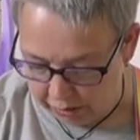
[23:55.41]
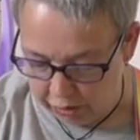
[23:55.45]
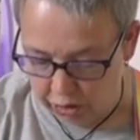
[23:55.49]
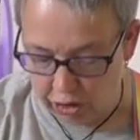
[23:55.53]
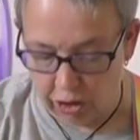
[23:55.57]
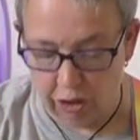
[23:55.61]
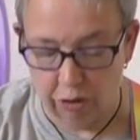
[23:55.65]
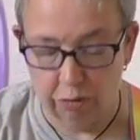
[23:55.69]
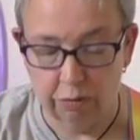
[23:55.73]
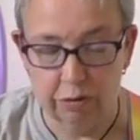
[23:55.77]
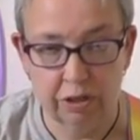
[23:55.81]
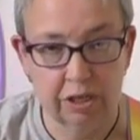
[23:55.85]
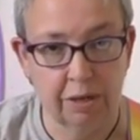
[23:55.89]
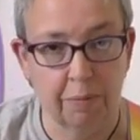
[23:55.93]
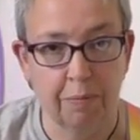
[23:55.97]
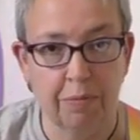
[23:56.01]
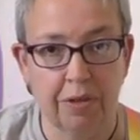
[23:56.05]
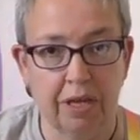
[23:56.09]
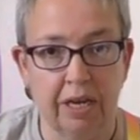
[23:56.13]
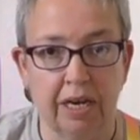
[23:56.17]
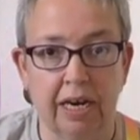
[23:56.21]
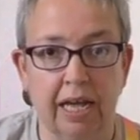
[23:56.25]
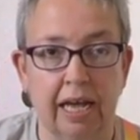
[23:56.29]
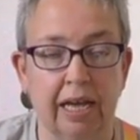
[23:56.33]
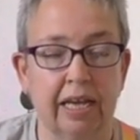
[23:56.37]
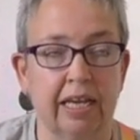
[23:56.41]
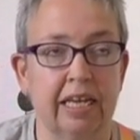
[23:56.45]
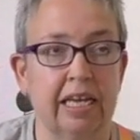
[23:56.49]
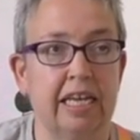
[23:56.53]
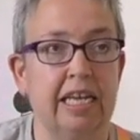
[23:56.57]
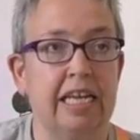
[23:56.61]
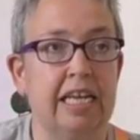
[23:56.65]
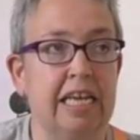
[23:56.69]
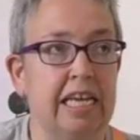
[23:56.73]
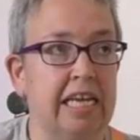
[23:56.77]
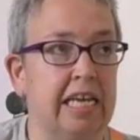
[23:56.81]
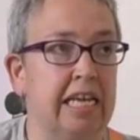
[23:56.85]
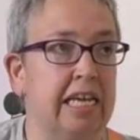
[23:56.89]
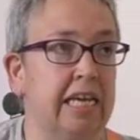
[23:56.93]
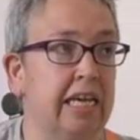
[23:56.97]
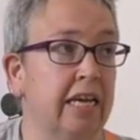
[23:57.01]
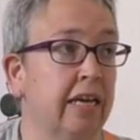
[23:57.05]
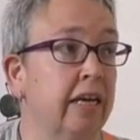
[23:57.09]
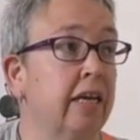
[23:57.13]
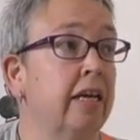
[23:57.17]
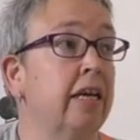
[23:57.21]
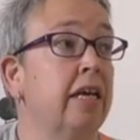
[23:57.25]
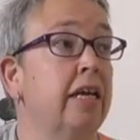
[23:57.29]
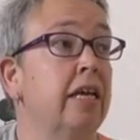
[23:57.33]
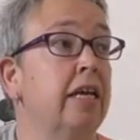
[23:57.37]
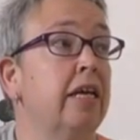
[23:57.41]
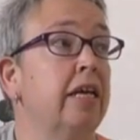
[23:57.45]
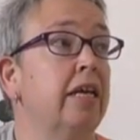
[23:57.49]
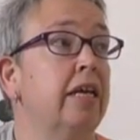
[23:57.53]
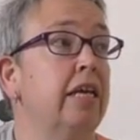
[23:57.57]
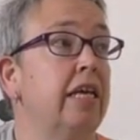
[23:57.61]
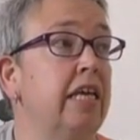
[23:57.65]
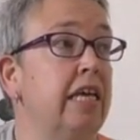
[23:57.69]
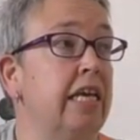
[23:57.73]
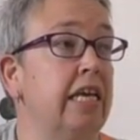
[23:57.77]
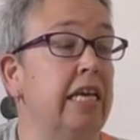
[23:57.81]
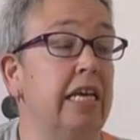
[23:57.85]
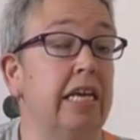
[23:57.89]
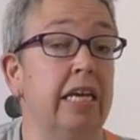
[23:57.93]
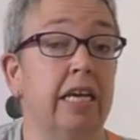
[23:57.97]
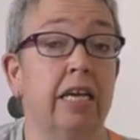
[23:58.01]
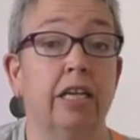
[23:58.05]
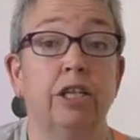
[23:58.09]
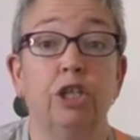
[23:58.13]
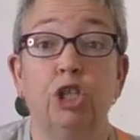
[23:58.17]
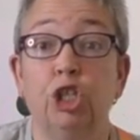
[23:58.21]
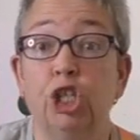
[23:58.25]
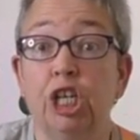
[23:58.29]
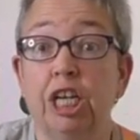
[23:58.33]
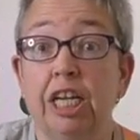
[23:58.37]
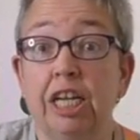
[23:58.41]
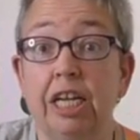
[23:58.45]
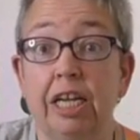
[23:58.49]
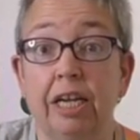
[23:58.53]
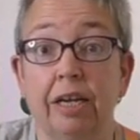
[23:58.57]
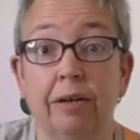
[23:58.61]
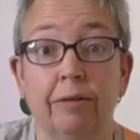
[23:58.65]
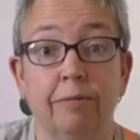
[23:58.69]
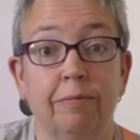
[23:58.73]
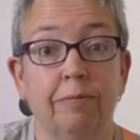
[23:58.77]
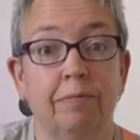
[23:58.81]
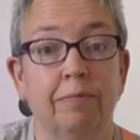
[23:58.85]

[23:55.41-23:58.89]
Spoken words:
So something like E, E, G,